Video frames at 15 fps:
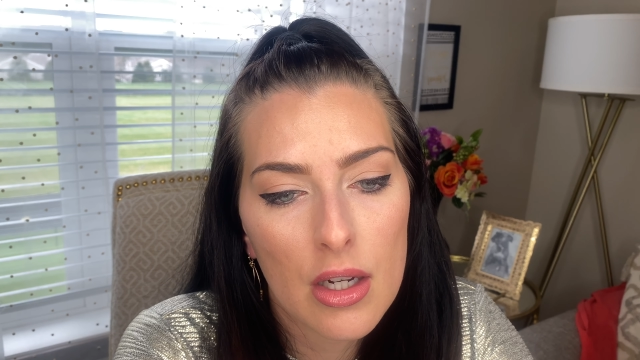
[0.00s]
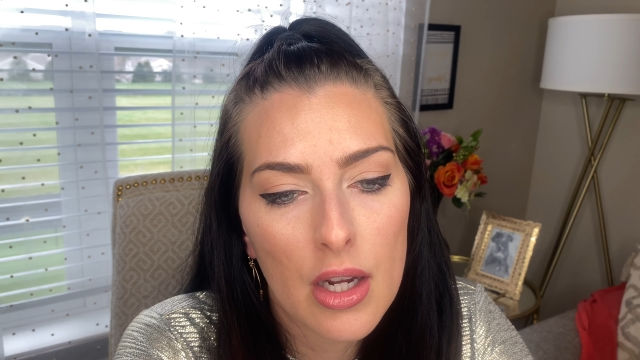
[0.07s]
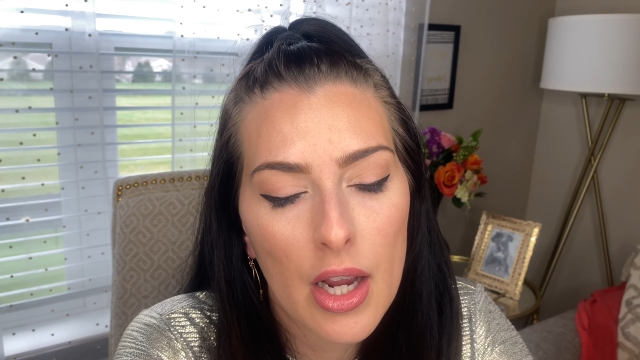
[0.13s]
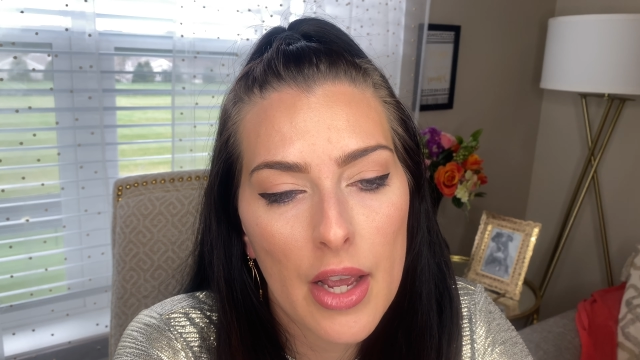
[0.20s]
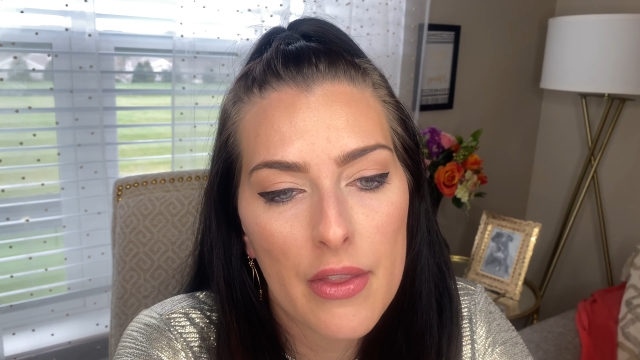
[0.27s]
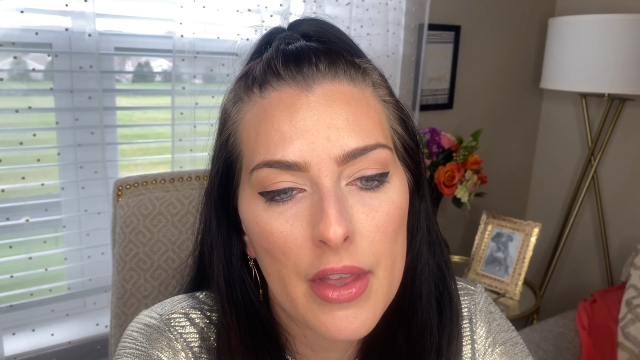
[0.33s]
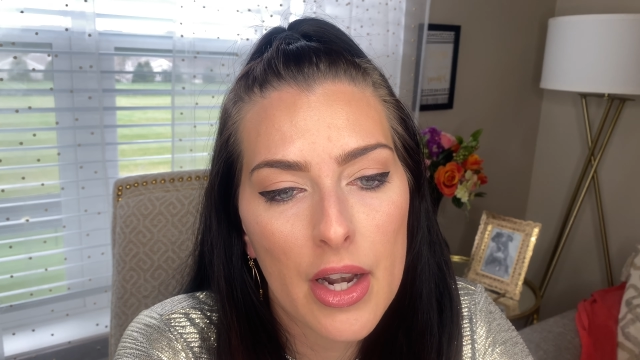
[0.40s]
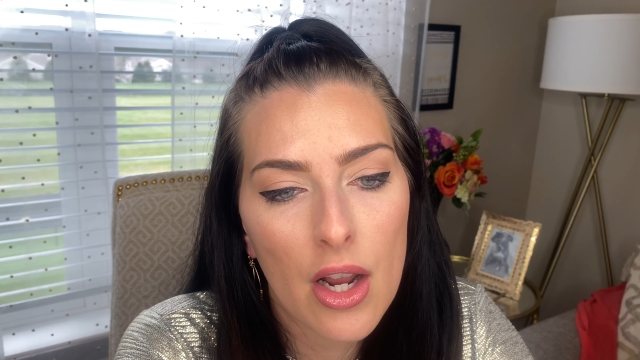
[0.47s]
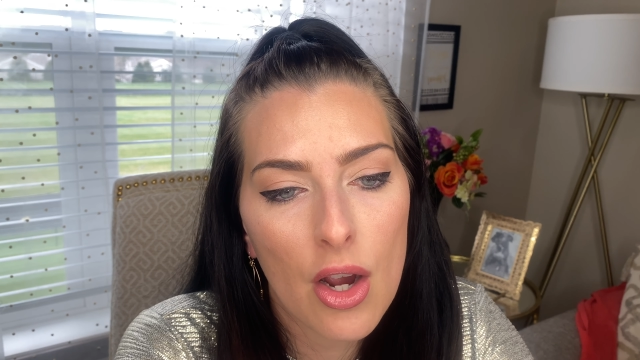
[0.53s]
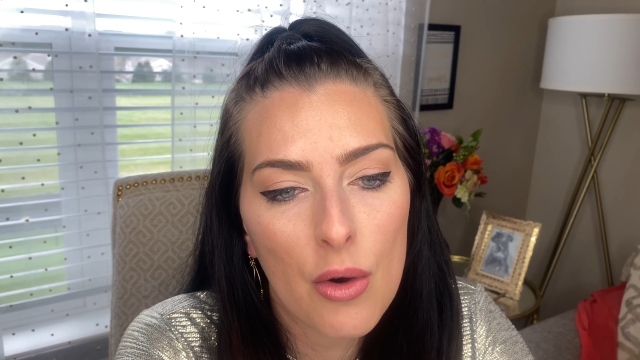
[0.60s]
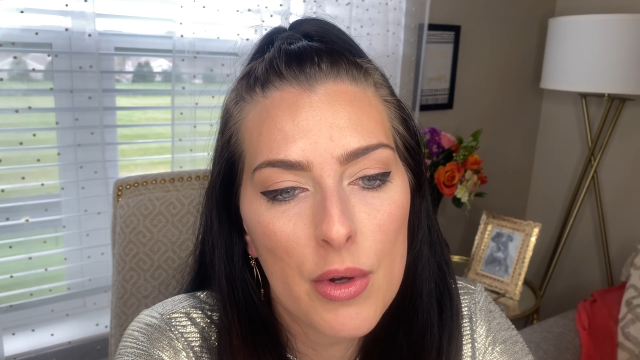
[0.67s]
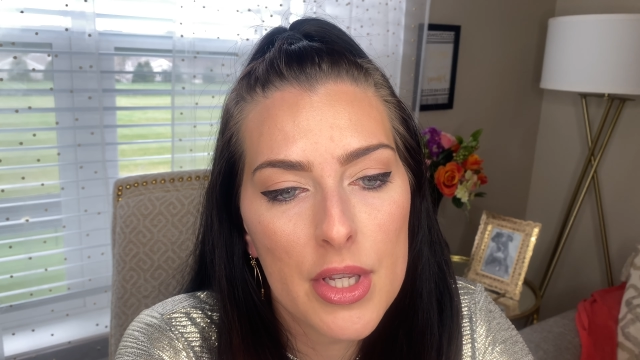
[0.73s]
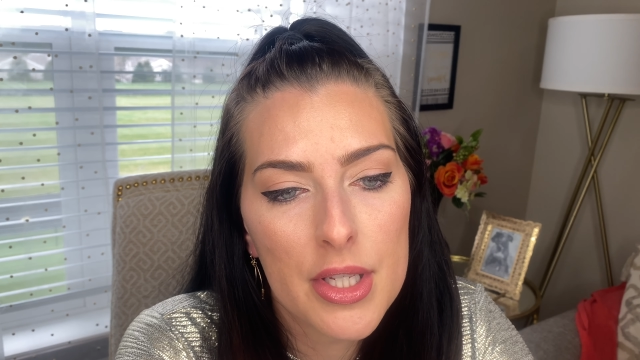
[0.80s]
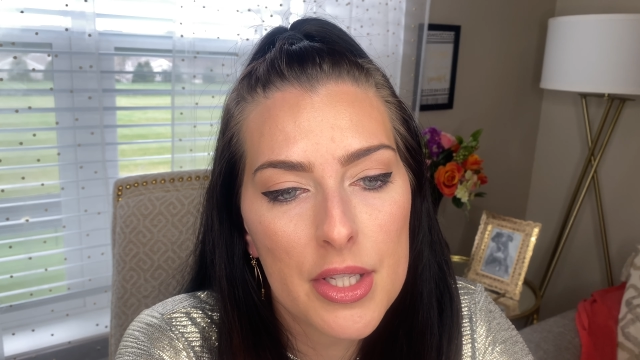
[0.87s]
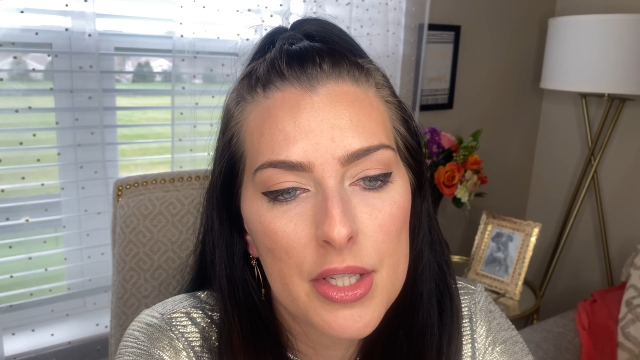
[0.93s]
And then I
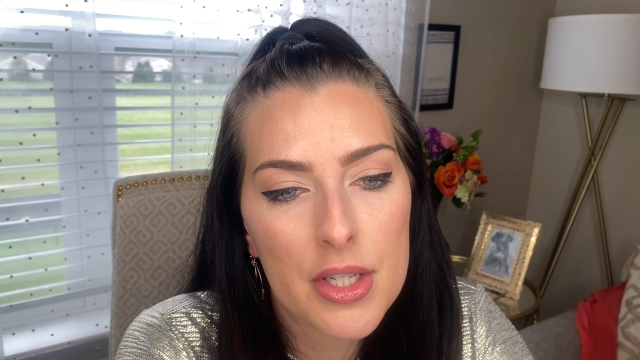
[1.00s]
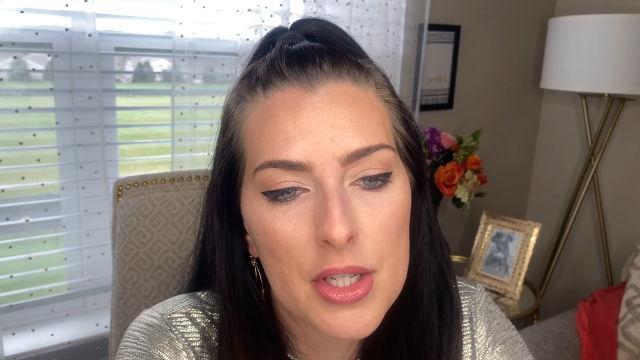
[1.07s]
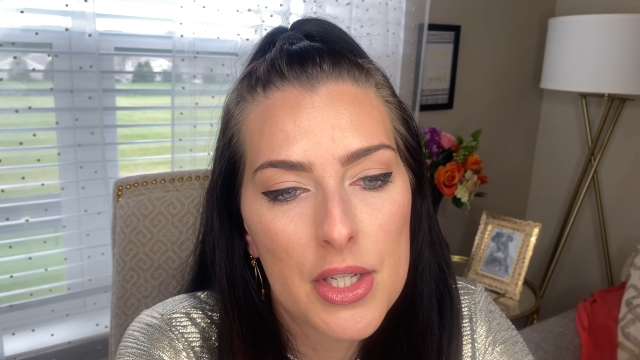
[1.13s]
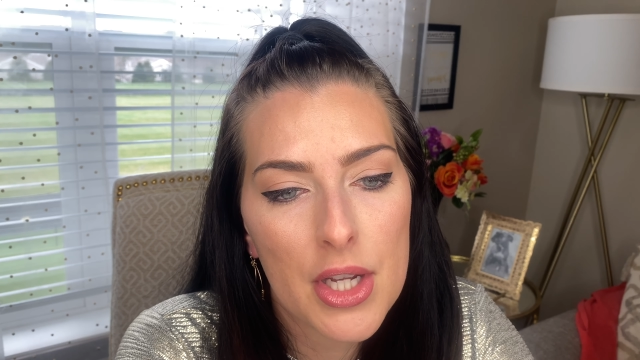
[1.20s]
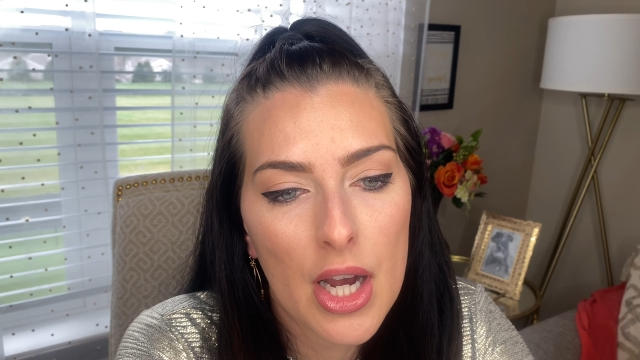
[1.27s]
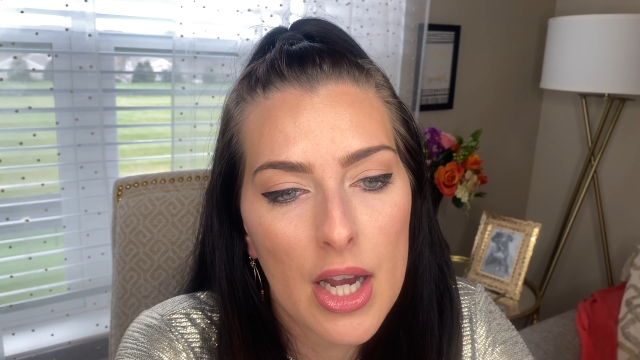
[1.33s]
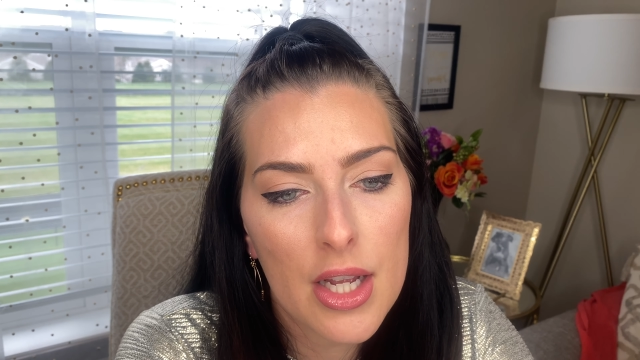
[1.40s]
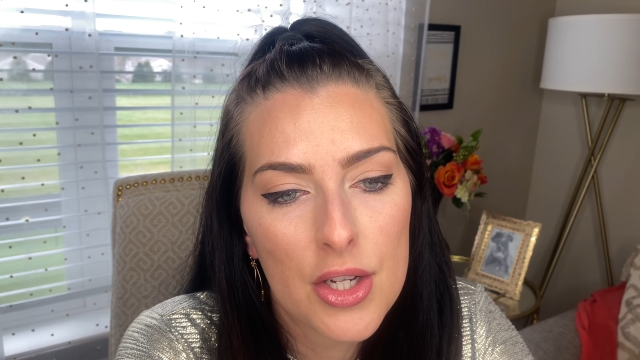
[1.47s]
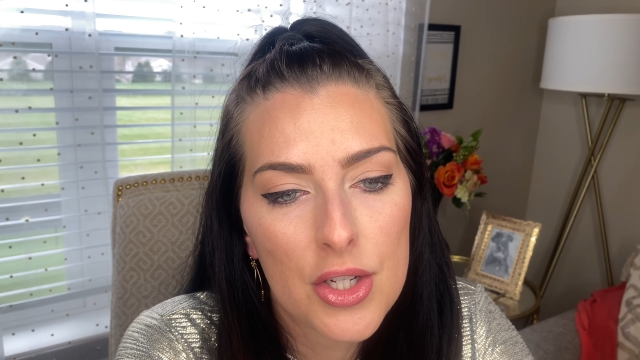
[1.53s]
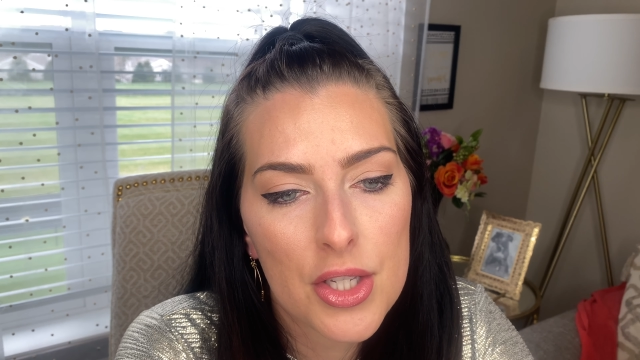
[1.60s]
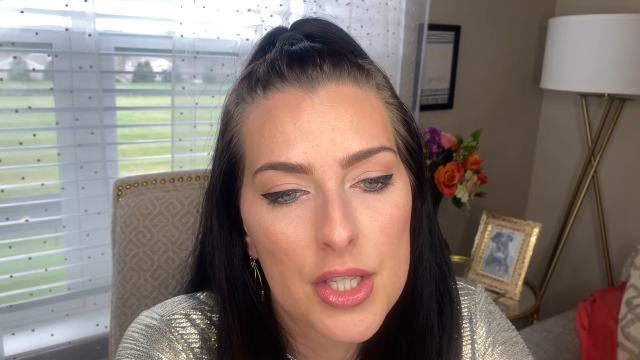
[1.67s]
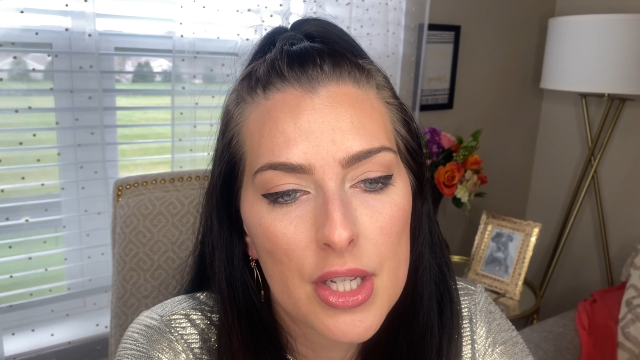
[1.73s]
always dot just a